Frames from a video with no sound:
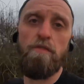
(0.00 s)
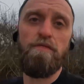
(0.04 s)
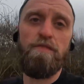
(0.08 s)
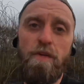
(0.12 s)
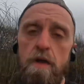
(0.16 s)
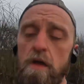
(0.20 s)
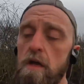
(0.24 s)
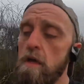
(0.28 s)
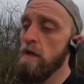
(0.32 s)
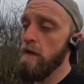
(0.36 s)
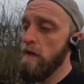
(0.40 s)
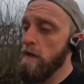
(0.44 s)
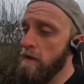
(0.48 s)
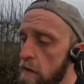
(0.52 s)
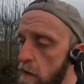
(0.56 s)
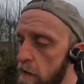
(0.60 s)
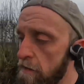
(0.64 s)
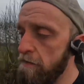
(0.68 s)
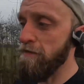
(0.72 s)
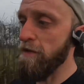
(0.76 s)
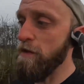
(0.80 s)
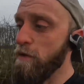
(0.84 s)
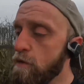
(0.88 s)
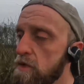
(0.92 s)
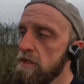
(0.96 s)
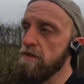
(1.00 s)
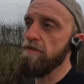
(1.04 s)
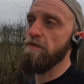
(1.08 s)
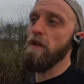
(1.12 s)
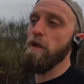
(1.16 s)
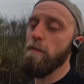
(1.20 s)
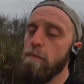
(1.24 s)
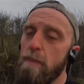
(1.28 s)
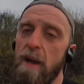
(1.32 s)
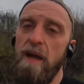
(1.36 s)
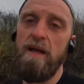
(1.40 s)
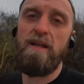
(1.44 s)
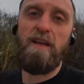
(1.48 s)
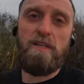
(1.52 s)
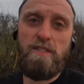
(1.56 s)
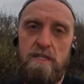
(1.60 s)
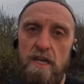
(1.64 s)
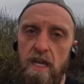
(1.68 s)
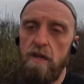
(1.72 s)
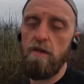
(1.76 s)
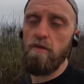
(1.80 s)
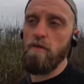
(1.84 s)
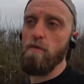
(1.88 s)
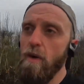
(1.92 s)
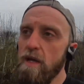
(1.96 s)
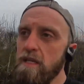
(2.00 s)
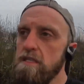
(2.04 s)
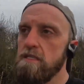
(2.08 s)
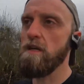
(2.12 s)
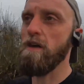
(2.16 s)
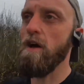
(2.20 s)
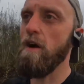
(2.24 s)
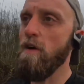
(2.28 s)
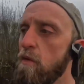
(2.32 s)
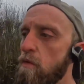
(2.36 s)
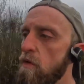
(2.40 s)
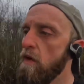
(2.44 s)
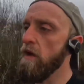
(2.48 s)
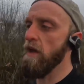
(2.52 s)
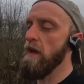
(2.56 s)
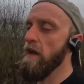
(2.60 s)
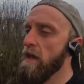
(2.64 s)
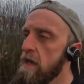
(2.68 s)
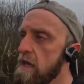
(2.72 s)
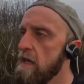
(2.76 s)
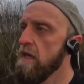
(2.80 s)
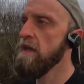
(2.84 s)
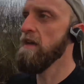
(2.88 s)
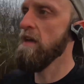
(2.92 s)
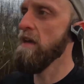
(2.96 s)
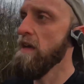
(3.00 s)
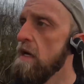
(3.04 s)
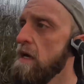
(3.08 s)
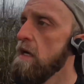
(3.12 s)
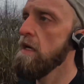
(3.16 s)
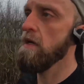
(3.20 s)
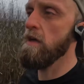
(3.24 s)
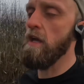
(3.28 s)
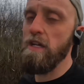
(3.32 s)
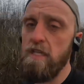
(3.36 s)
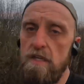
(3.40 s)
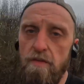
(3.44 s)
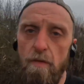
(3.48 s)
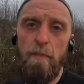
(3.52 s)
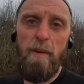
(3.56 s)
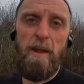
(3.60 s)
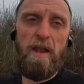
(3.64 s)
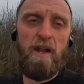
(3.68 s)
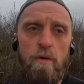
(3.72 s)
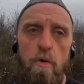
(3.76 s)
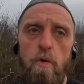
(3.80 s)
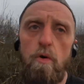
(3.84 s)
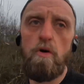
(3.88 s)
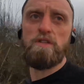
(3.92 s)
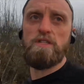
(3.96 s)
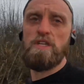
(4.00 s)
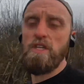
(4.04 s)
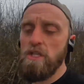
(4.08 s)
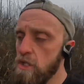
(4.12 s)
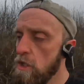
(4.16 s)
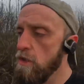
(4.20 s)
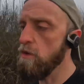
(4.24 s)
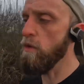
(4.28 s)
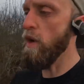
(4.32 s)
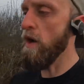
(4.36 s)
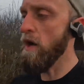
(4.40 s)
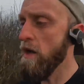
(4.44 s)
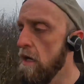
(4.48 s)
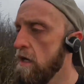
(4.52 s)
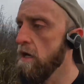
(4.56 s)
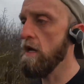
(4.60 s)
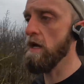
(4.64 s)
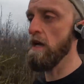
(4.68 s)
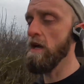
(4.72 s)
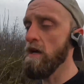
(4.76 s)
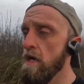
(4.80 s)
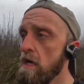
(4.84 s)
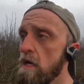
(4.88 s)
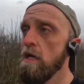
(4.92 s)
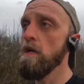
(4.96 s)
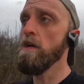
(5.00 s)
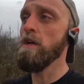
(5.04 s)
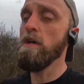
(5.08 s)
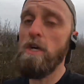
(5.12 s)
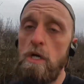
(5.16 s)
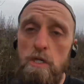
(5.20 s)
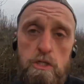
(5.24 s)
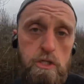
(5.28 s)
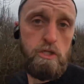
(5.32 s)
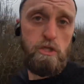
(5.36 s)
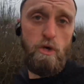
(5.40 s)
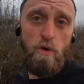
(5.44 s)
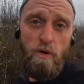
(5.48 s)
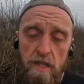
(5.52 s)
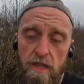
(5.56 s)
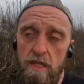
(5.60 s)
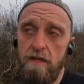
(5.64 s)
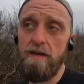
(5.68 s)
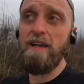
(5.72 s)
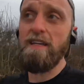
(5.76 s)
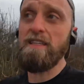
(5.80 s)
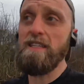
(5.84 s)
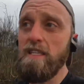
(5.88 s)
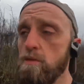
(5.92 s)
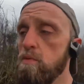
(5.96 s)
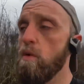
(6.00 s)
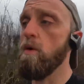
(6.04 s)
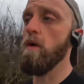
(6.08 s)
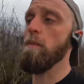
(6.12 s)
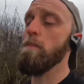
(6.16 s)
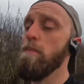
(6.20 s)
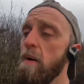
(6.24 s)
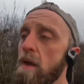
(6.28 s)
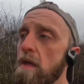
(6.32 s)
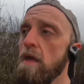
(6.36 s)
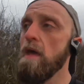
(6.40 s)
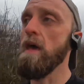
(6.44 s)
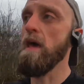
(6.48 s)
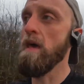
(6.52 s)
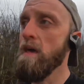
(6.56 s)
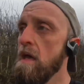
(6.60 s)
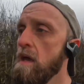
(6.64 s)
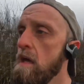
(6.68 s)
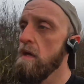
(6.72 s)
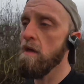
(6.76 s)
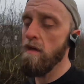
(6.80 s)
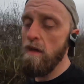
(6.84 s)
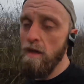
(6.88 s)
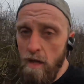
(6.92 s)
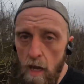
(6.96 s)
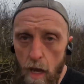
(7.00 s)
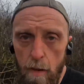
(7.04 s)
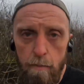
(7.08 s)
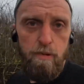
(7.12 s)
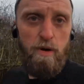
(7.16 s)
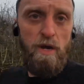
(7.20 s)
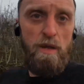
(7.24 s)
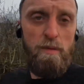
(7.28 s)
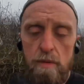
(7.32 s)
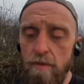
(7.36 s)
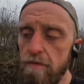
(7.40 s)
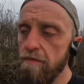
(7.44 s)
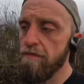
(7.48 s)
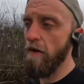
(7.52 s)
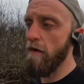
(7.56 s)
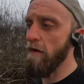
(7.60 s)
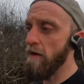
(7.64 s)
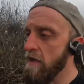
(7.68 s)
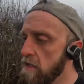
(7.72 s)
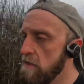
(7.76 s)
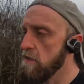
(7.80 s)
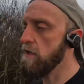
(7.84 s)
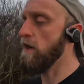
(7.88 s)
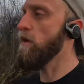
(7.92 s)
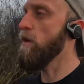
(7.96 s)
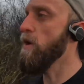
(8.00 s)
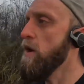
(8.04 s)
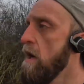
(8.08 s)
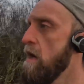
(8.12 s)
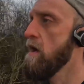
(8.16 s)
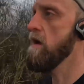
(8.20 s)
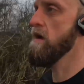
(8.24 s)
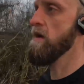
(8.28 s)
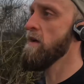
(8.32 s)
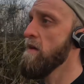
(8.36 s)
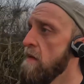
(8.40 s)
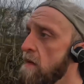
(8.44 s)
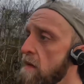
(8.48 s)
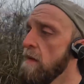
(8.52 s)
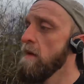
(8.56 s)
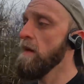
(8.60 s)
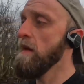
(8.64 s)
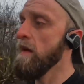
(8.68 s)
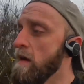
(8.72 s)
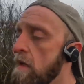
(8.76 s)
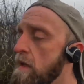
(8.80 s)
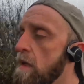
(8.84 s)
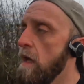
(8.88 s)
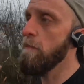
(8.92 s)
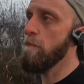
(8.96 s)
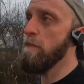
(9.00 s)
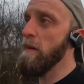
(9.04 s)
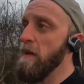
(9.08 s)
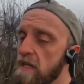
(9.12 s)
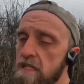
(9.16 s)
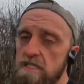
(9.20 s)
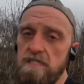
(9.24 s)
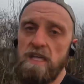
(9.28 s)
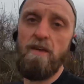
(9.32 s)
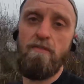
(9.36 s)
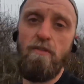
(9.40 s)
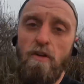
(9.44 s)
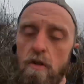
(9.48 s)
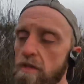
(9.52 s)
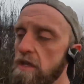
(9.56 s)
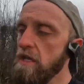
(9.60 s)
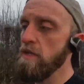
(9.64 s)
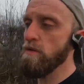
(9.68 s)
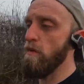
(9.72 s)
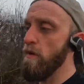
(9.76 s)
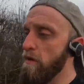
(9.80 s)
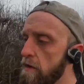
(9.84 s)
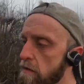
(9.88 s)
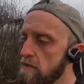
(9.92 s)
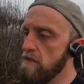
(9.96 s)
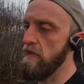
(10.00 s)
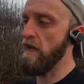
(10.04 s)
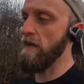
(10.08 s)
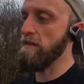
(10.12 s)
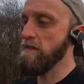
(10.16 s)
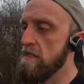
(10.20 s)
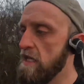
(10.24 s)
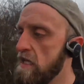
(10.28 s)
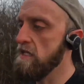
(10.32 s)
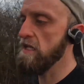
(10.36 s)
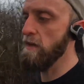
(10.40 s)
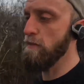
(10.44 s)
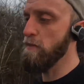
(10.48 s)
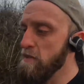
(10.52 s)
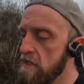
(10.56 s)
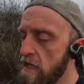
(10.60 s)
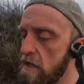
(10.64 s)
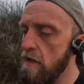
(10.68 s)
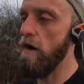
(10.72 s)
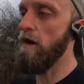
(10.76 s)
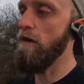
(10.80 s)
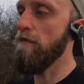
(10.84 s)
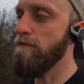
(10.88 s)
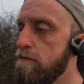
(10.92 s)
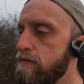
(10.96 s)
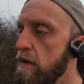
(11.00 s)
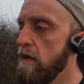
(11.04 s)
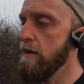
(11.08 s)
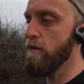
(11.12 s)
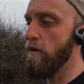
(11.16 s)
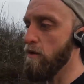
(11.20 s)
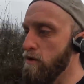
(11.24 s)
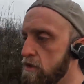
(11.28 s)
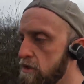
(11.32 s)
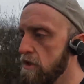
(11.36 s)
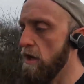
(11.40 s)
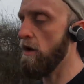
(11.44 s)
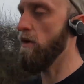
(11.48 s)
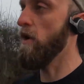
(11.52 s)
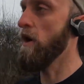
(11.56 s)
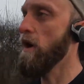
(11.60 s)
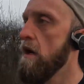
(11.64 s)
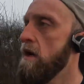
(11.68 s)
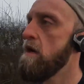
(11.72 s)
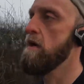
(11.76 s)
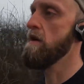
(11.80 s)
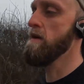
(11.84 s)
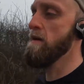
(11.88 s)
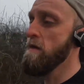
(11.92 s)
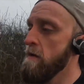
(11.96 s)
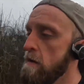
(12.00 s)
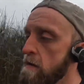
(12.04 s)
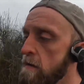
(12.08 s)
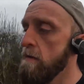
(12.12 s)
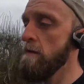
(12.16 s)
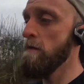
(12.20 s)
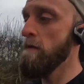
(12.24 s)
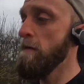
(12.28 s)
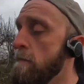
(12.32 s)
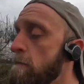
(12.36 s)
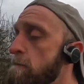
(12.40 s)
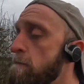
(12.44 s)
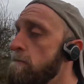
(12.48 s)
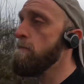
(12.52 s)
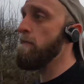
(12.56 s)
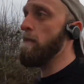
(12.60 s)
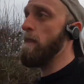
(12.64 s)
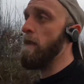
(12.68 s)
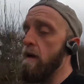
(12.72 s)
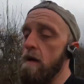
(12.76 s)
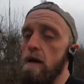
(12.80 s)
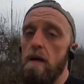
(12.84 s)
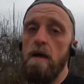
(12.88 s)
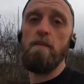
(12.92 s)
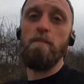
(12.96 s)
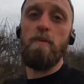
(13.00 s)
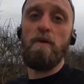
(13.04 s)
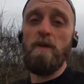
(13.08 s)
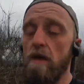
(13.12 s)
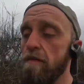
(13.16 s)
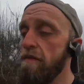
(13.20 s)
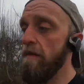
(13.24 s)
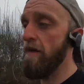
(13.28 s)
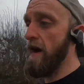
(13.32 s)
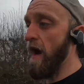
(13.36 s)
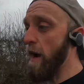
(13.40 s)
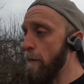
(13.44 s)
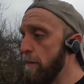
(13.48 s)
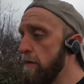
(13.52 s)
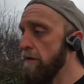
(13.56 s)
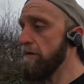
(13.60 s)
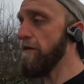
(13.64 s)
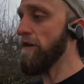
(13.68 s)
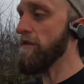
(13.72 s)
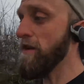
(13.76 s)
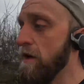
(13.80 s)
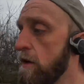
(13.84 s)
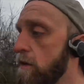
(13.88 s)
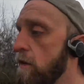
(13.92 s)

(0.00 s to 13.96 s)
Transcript: off viewers' feedback, that's kind of the way to go. But get yourself a better quality shoe, just don't get the latest one and pay a premium for it. So yeah, big saving on this one. It was like 60% off pretty much. So but yeah, very happy. 50